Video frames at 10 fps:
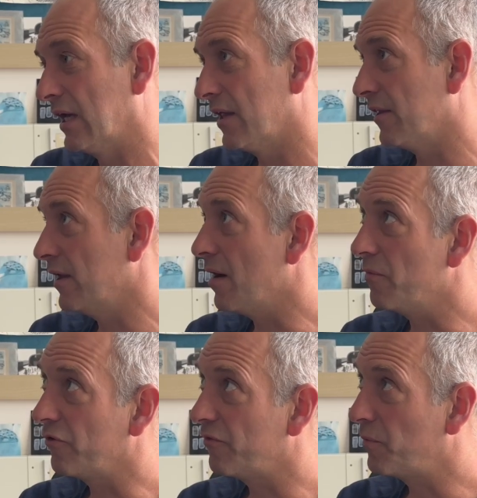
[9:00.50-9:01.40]
at the
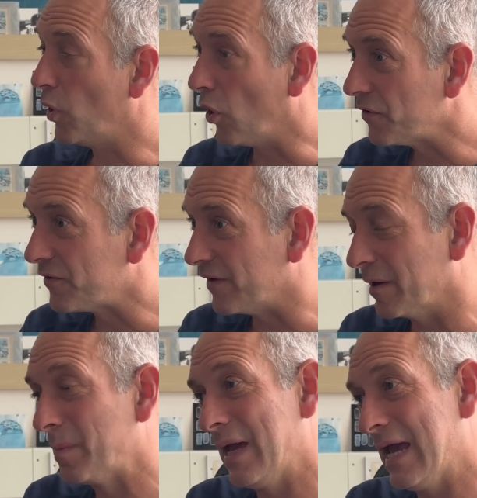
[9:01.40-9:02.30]
number of pots
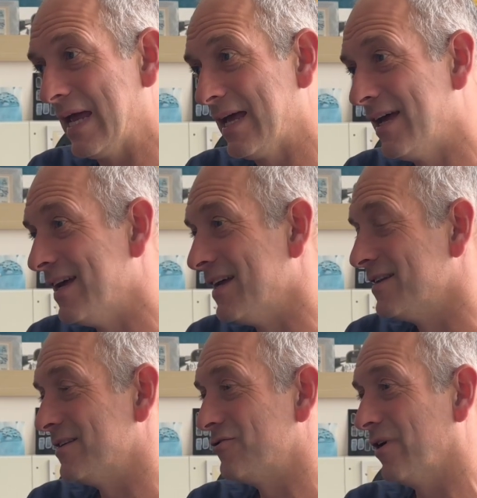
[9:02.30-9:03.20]
in a pit
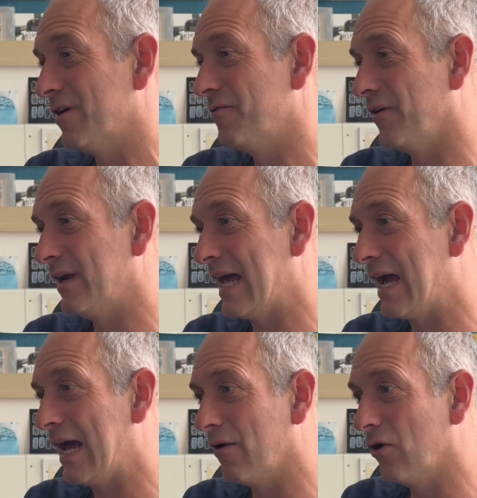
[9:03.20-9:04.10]
to try and find
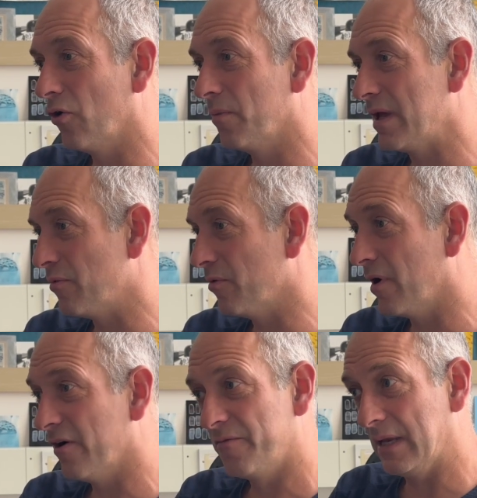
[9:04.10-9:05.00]
out how long people
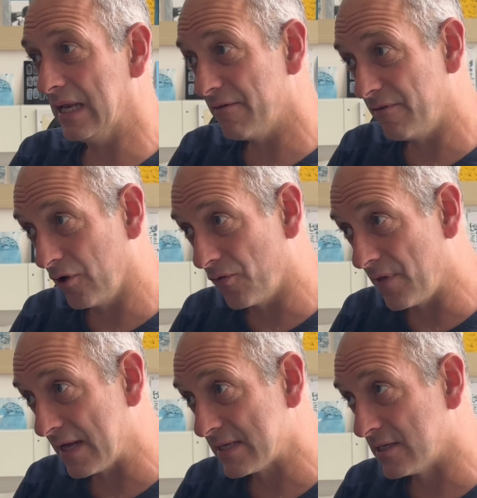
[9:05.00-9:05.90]
might have been living
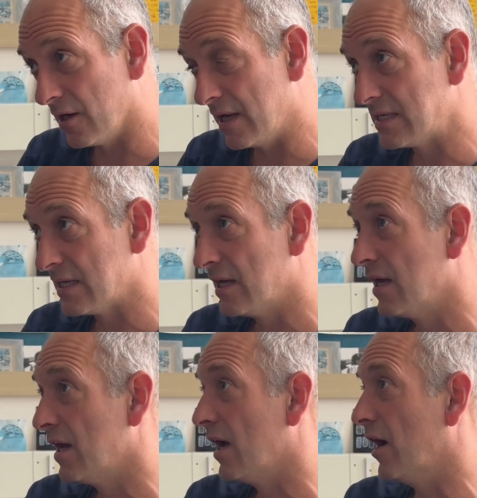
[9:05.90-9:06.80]
on that site,
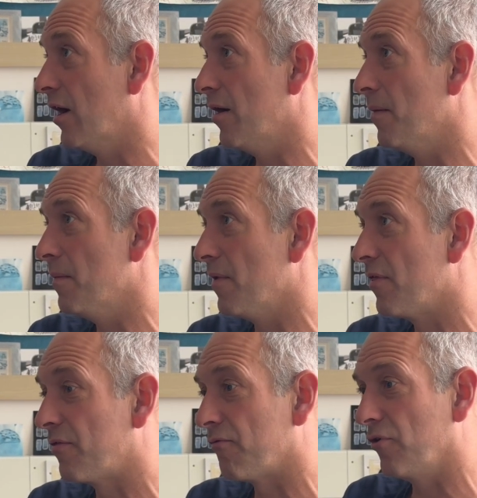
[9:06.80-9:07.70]

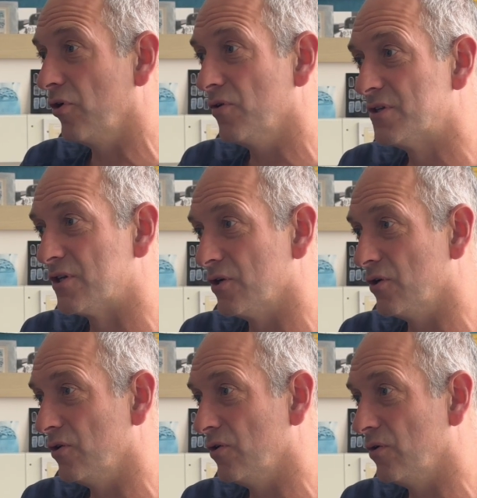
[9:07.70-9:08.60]
through
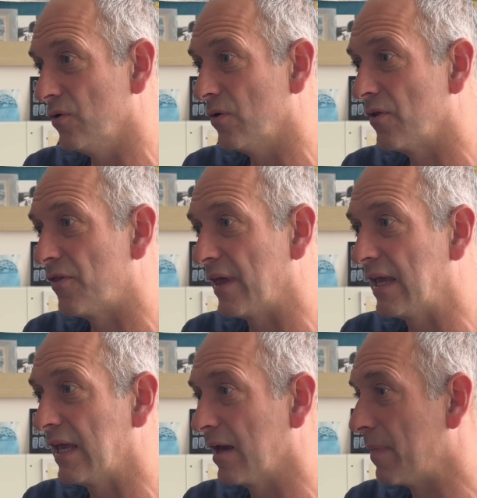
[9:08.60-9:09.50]
to
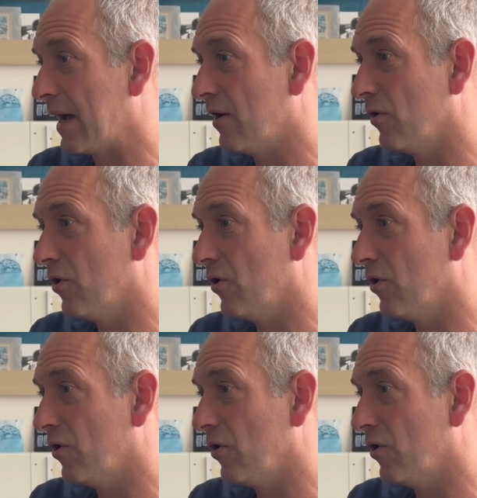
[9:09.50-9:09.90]
thinking about,